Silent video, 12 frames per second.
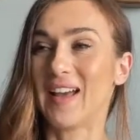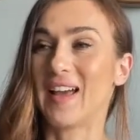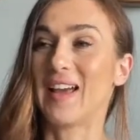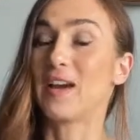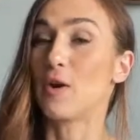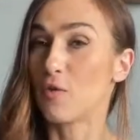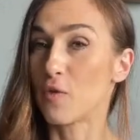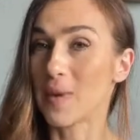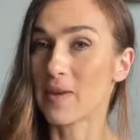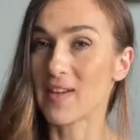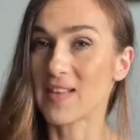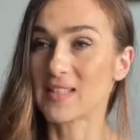and go for
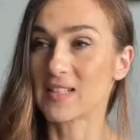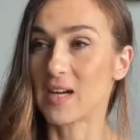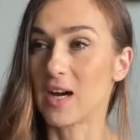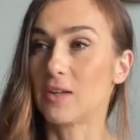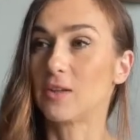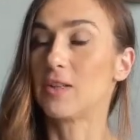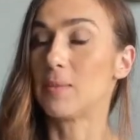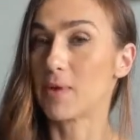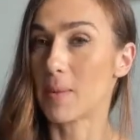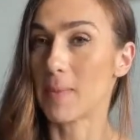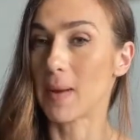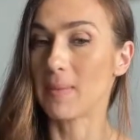my fasted cardio then
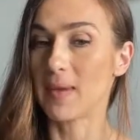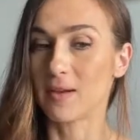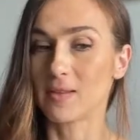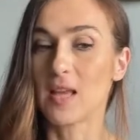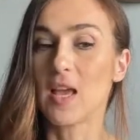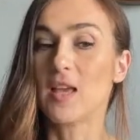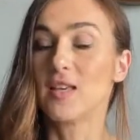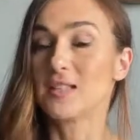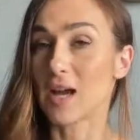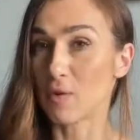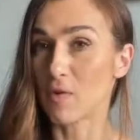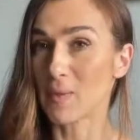prep my meals
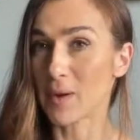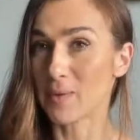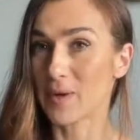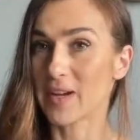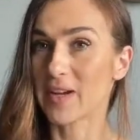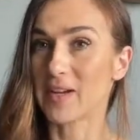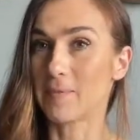start with my work